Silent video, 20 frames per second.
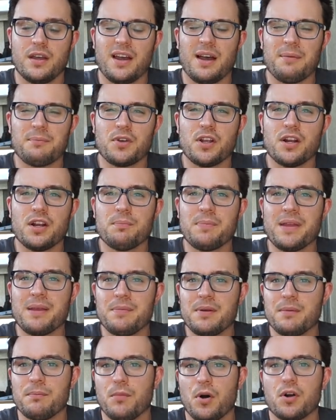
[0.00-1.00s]
I'm going to be
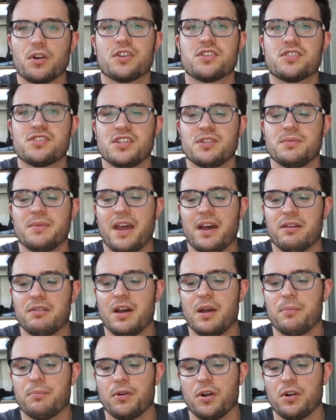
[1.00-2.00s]
a bit modest in how
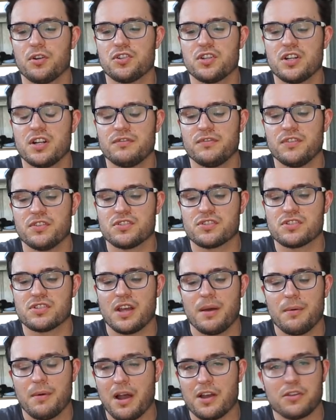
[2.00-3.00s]
I approach it. If it's,
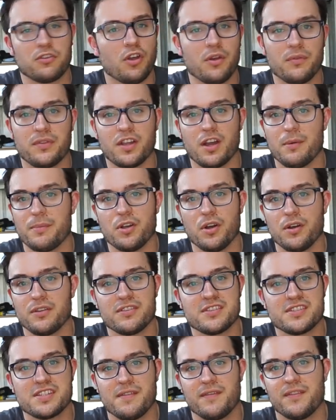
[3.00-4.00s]
uh, I don't think I'll be going
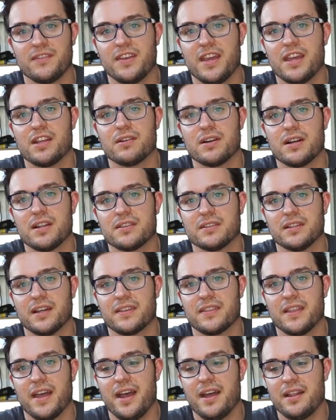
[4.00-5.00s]
to 17 or anything
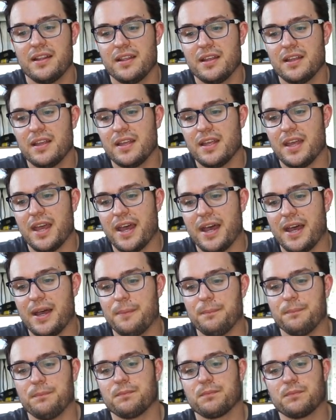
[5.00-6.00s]
like that,
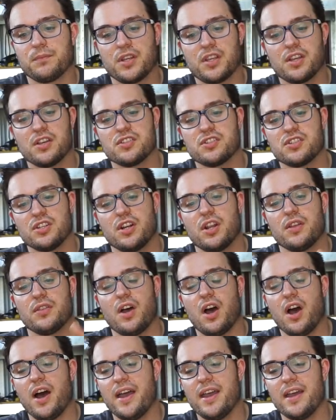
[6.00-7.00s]
um, because you know
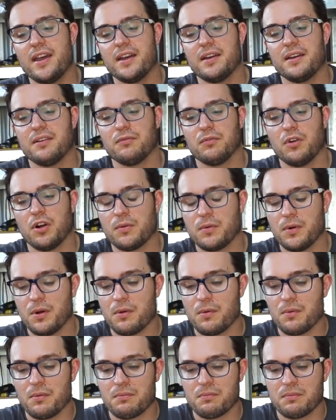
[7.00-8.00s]
the higher
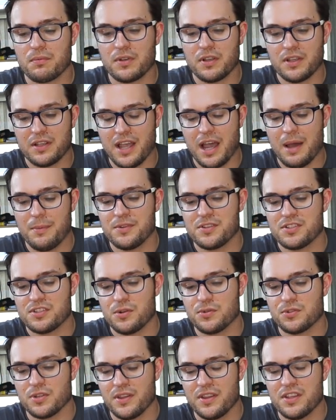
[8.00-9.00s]
Rockwell carbon
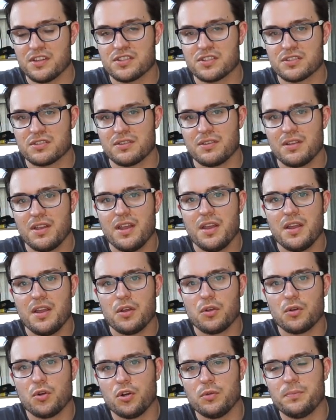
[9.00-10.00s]
steels like this
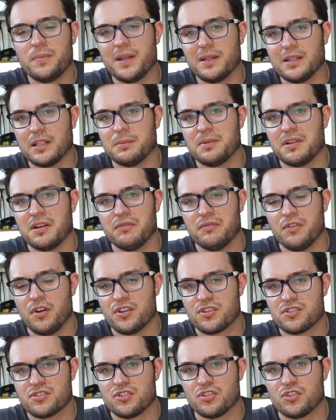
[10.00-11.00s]
could be a little bit
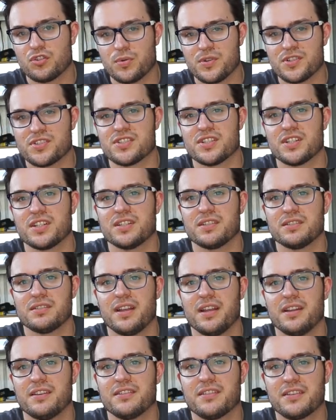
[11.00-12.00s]
adverse to twisting
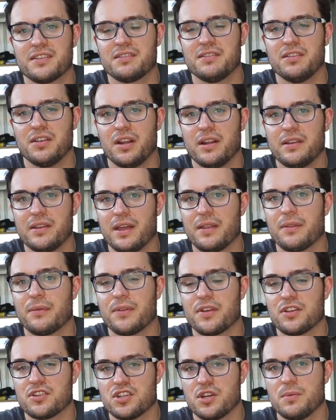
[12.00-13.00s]
and, and you know the other
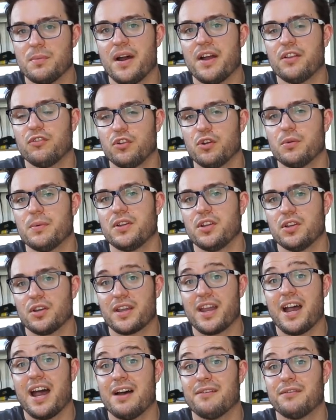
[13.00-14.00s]
things you might do when you're
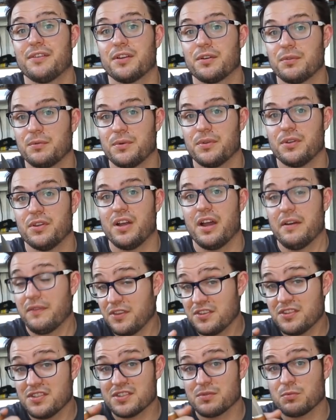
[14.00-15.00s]
carving with a knife.
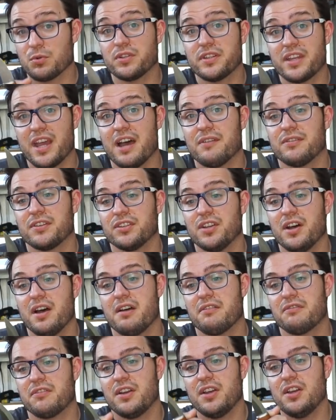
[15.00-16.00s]
And this is a wood carving
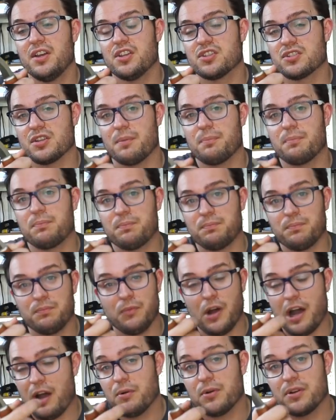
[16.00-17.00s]
knife, so
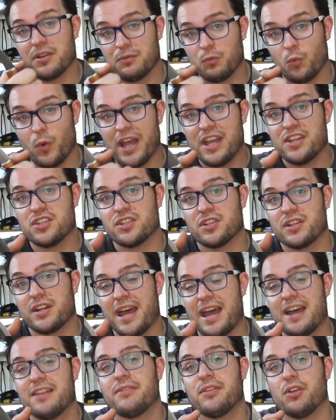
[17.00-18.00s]
I would wager that
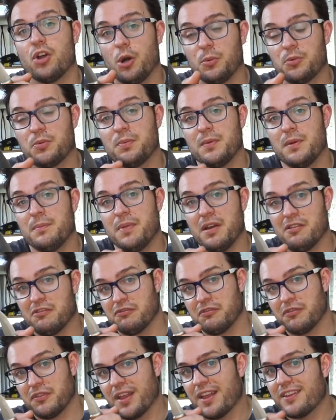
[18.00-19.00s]
I had the optimum
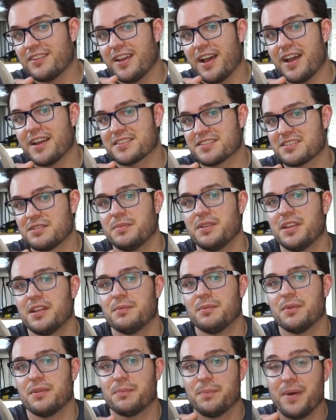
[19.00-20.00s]
bevel for that task to
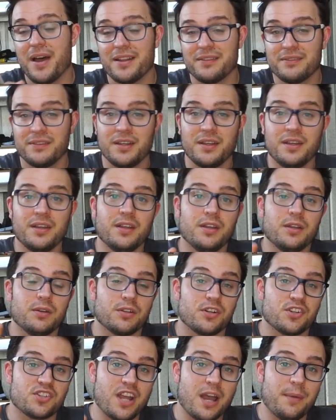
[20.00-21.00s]
begin with. But I'm
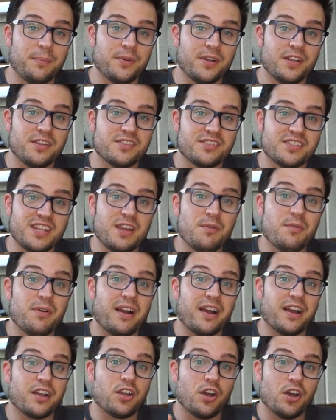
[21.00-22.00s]
going to sharpen it and see
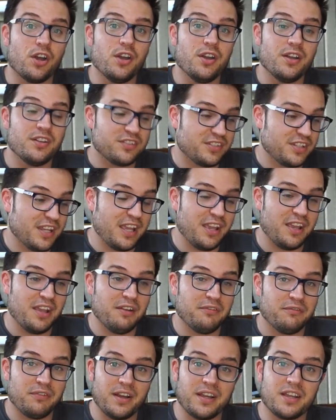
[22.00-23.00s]
where I go and
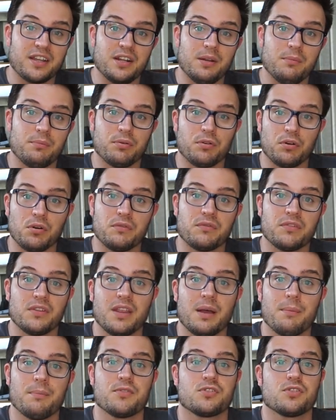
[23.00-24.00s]
see if I can improve the
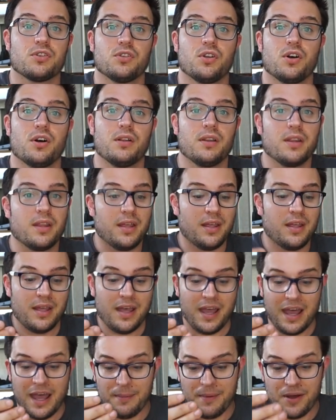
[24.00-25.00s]
numbers or not.
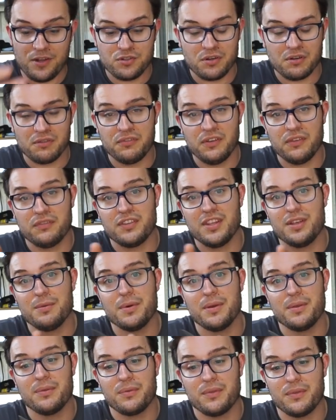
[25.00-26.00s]
Um, 150
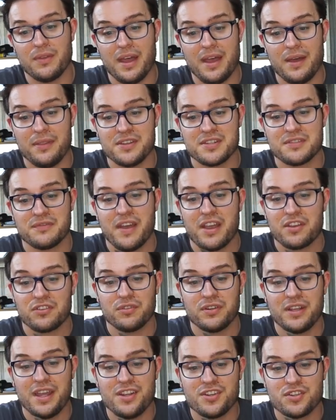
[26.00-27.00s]
with uh, this
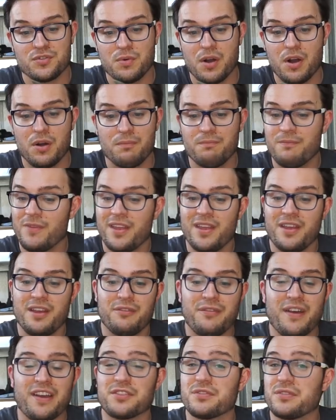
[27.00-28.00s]
factory edge, well
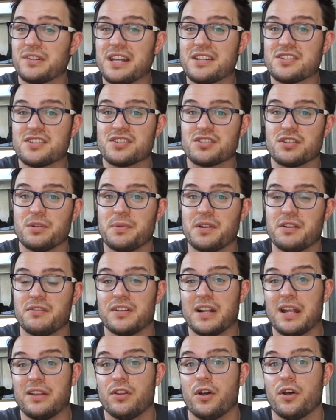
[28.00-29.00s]
Factory edges are a bit of
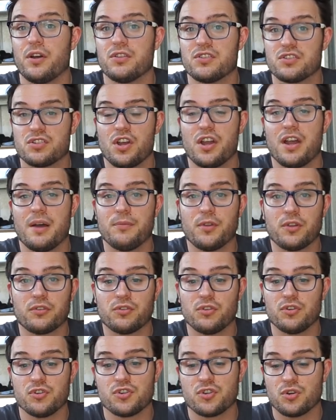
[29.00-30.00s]
an unknown, so I'm not
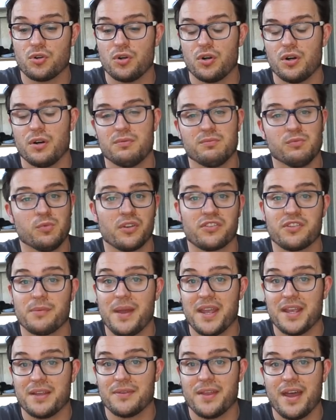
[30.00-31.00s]
too sure what to
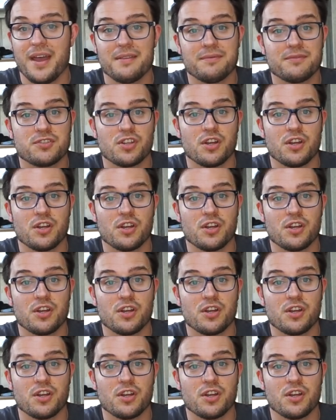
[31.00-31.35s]
make of that.